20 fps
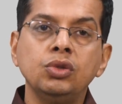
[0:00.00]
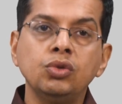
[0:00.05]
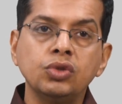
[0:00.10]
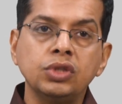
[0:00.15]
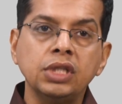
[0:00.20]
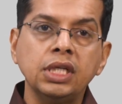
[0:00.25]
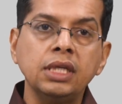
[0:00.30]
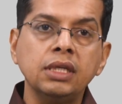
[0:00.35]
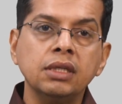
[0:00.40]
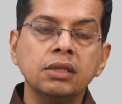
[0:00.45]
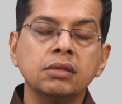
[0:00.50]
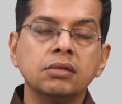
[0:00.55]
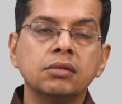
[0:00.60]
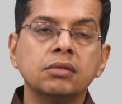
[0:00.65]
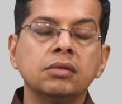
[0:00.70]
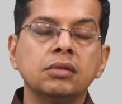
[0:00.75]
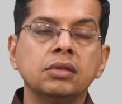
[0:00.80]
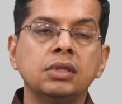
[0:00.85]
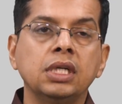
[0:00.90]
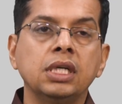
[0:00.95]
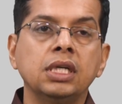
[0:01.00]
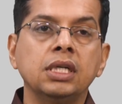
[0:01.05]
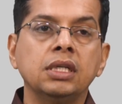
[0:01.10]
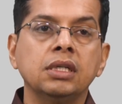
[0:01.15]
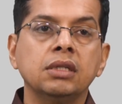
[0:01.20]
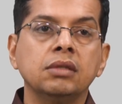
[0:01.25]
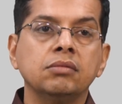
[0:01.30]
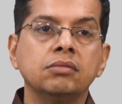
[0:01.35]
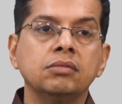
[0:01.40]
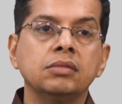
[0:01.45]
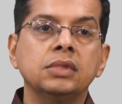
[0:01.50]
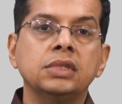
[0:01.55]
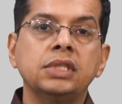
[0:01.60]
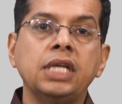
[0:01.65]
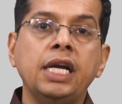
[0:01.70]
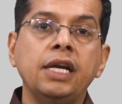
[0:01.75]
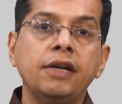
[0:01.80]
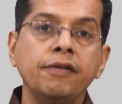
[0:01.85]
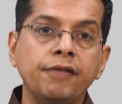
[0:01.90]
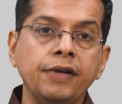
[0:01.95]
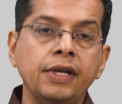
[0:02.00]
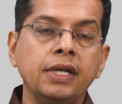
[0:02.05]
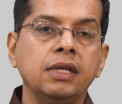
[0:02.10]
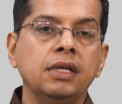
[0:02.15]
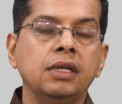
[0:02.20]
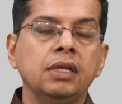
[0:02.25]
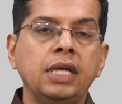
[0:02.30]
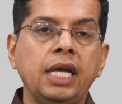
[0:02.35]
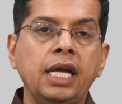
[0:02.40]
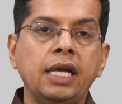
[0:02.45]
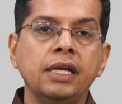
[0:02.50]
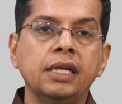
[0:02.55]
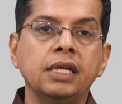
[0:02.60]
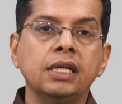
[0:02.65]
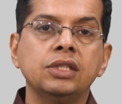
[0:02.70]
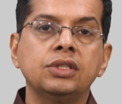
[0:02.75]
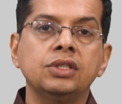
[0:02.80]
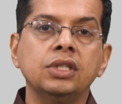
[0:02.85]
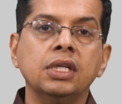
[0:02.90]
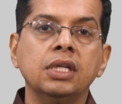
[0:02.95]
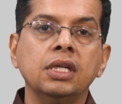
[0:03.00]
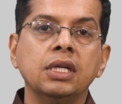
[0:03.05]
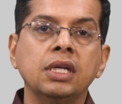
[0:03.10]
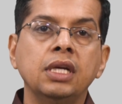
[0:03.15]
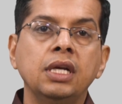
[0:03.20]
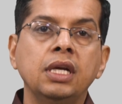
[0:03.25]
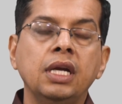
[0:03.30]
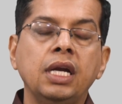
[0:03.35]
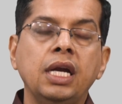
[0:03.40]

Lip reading: using the scientific agriculture,